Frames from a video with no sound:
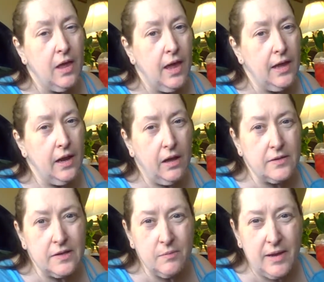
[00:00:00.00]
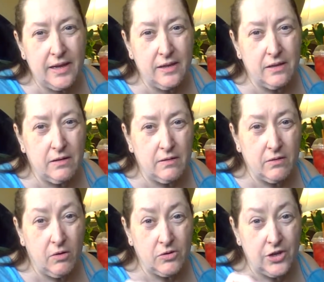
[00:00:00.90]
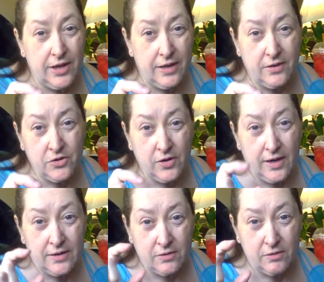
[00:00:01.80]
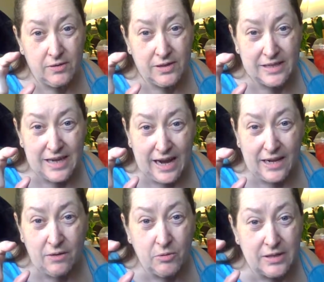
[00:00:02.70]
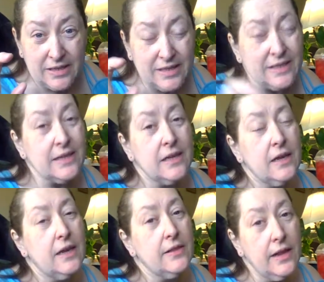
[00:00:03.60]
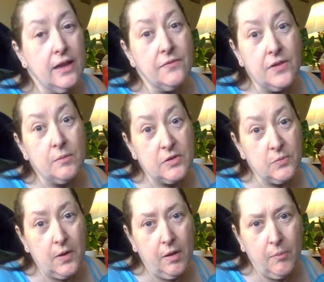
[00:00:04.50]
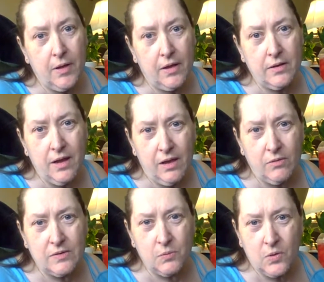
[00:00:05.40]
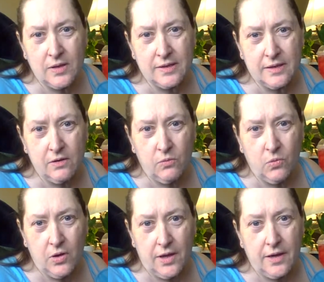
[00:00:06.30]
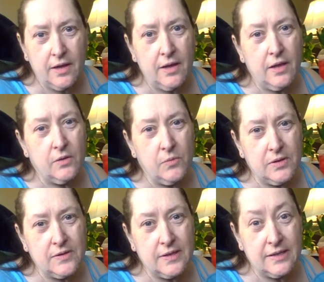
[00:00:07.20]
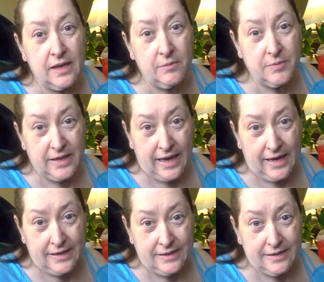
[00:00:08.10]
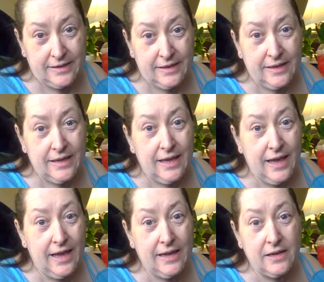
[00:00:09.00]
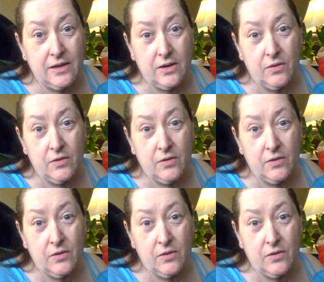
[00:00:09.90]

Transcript: And I also made little crochet Easter eggs, the tiny ones. They loved them as well, but not one single one was the same size. And